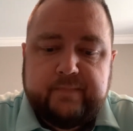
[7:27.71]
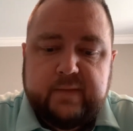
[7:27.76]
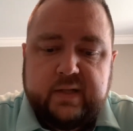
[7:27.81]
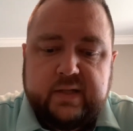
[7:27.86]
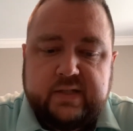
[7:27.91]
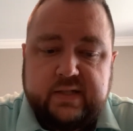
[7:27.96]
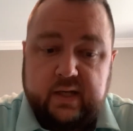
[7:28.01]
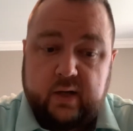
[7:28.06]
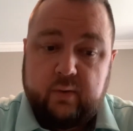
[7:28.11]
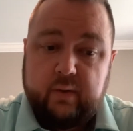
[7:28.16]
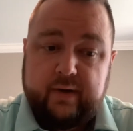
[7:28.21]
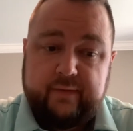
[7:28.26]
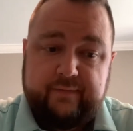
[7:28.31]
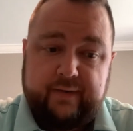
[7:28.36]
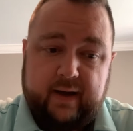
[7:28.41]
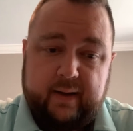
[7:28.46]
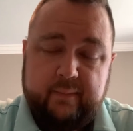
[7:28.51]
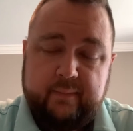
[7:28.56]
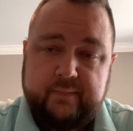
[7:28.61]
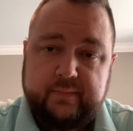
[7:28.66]
So if
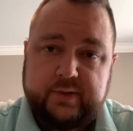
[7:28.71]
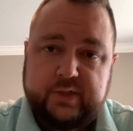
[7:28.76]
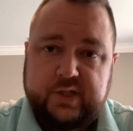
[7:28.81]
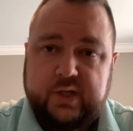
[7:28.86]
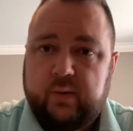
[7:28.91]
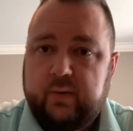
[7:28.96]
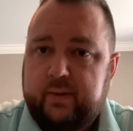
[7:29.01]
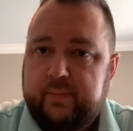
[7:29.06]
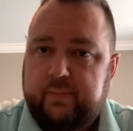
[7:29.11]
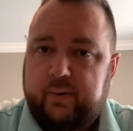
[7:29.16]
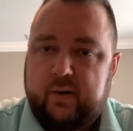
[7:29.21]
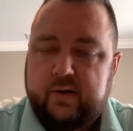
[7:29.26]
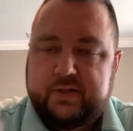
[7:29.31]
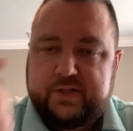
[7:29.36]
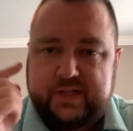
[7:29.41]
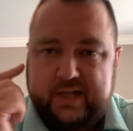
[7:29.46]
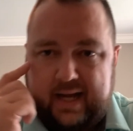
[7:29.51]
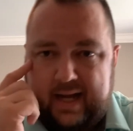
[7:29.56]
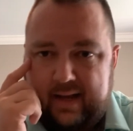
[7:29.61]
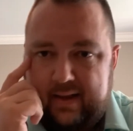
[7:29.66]
I'm showing
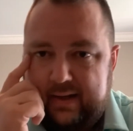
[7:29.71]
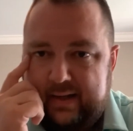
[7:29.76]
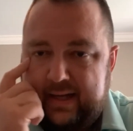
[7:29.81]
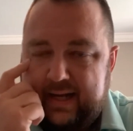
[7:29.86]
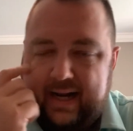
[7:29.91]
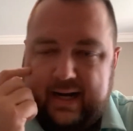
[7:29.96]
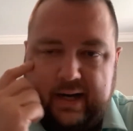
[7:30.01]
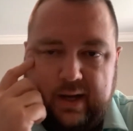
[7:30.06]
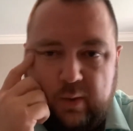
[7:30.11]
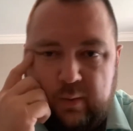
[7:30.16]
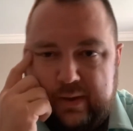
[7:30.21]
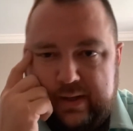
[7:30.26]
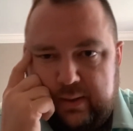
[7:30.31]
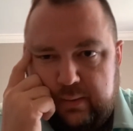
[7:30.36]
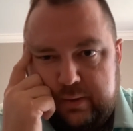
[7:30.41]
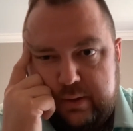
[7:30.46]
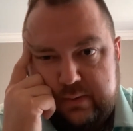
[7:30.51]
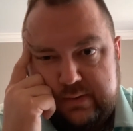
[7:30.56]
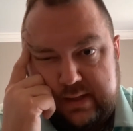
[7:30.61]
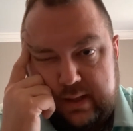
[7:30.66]
partiality, and I know we
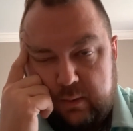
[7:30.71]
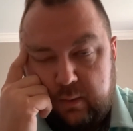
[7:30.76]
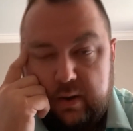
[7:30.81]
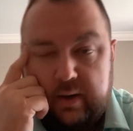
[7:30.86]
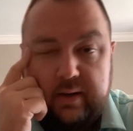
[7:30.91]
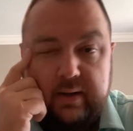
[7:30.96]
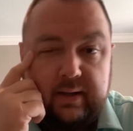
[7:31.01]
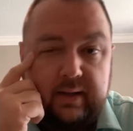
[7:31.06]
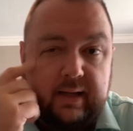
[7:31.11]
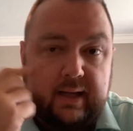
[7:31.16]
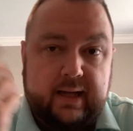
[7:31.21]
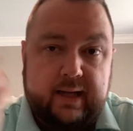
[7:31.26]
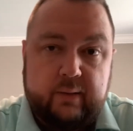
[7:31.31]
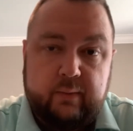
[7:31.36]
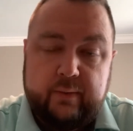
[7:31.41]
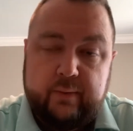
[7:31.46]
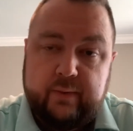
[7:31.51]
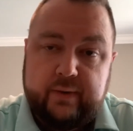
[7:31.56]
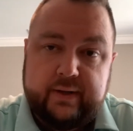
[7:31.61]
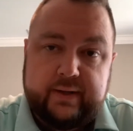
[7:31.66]
don't use that word a lot,
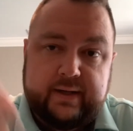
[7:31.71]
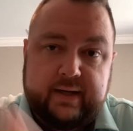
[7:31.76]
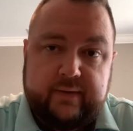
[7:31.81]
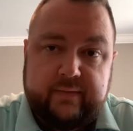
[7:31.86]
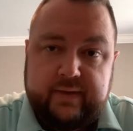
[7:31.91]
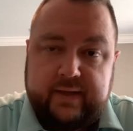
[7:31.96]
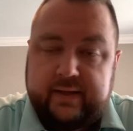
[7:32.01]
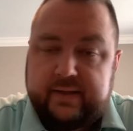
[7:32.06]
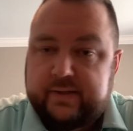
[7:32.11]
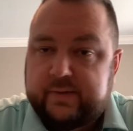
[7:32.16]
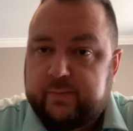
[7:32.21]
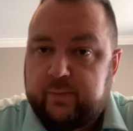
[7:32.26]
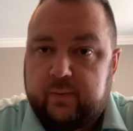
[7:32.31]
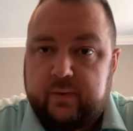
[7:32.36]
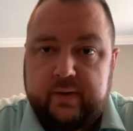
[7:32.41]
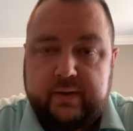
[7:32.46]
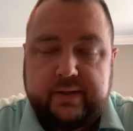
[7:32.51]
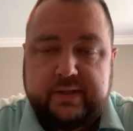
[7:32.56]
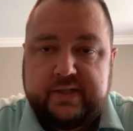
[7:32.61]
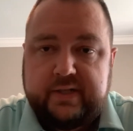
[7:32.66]
we wanted to cover that this
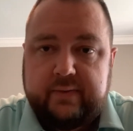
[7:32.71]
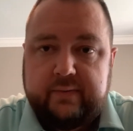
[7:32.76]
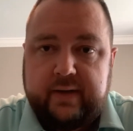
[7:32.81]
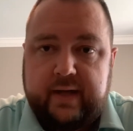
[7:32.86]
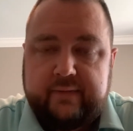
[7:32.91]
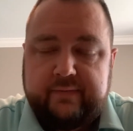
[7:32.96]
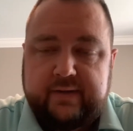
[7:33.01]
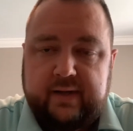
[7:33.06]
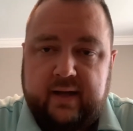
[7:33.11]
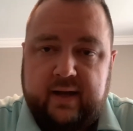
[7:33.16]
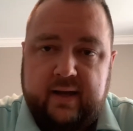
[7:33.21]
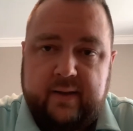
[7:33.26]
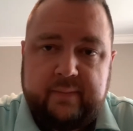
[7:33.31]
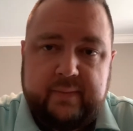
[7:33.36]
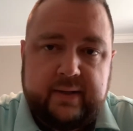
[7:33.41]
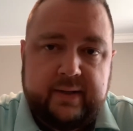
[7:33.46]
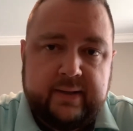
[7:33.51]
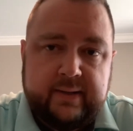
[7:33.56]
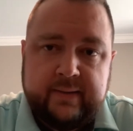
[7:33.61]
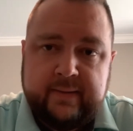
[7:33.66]
morning, just didn't have time,
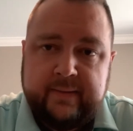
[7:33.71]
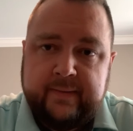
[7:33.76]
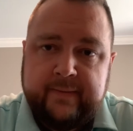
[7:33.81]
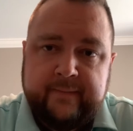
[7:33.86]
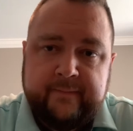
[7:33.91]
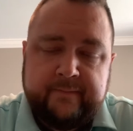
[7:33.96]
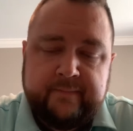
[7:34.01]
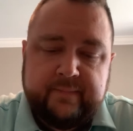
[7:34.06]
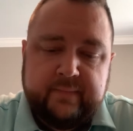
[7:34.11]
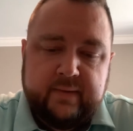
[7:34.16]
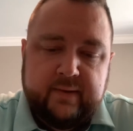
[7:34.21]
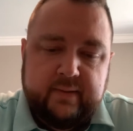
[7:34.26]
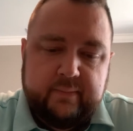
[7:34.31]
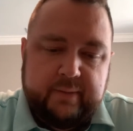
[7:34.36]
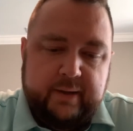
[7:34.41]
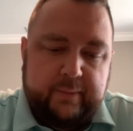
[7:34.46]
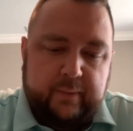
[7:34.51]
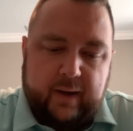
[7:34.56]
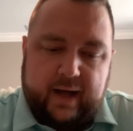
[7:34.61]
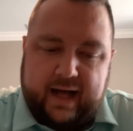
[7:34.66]
but
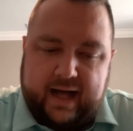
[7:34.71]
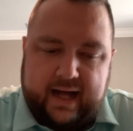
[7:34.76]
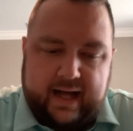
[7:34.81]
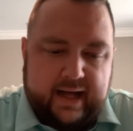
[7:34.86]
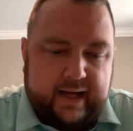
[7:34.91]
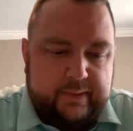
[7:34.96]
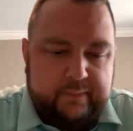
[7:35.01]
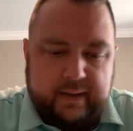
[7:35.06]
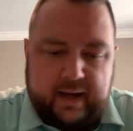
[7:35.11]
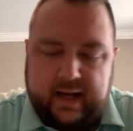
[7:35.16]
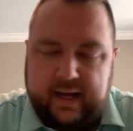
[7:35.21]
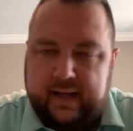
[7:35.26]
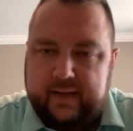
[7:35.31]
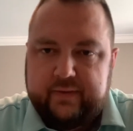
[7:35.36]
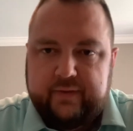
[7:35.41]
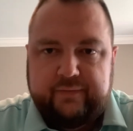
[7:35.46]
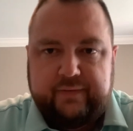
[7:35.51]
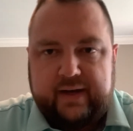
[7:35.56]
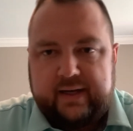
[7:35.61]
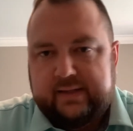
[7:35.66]
people hide behind
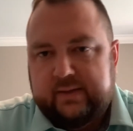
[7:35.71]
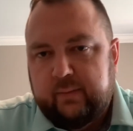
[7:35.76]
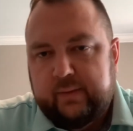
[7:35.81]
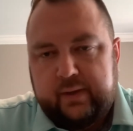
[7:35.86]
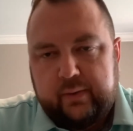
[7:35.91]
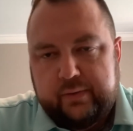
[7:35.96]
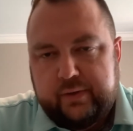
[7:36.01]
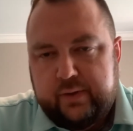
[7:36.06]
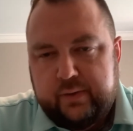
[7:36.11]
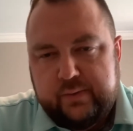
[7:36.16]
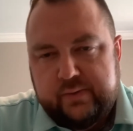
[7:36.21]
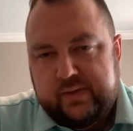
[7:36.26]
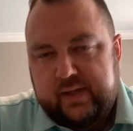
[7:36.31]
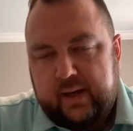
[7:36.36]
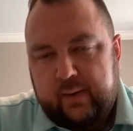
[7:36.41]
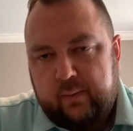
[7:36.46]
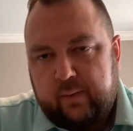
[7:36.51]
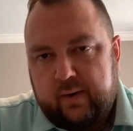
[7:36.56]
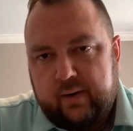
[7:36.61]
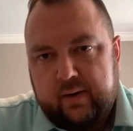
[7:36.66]
the fact that we don't use
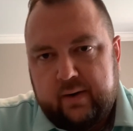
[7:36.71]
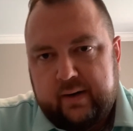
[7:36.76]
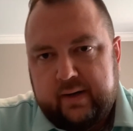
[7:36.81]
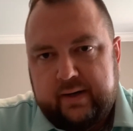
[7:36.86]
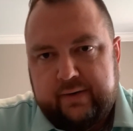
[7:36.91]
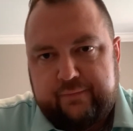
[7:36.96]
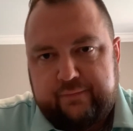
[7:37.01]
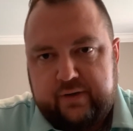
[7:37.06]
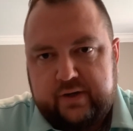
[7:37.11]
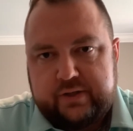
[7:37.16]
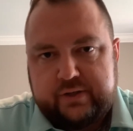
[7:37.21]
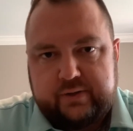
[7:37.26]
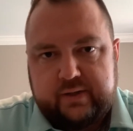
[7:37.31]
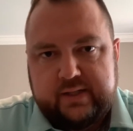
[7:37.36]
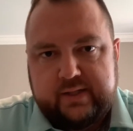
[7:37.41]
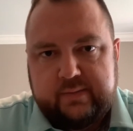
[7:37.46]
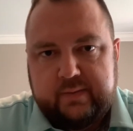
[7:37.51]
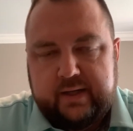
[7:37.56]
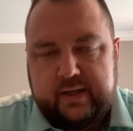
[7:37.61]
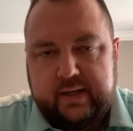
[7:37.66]
that word, and it
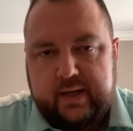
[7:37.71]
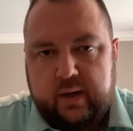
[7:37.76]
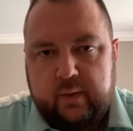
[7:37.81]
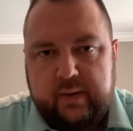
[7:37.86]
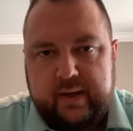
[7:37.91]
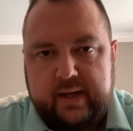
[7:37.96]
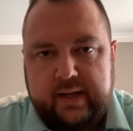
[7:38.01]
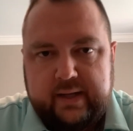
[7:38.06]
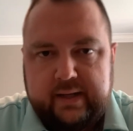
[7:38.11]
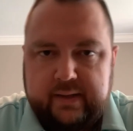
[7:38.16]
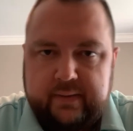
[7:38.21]
frustrates me to no end.